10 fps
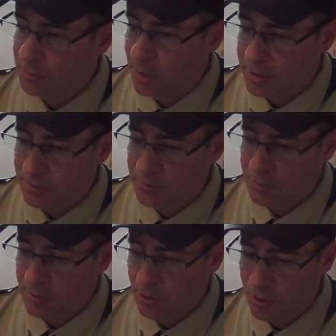It might
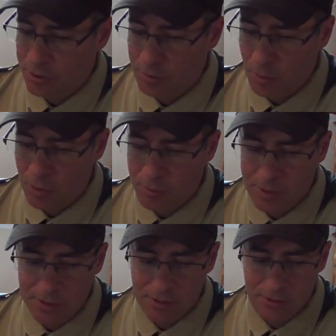even hurt you more
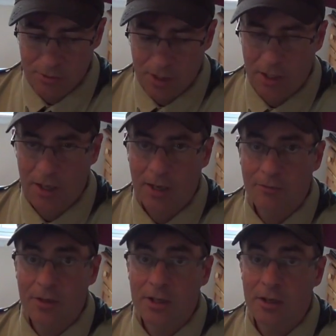because you kind of have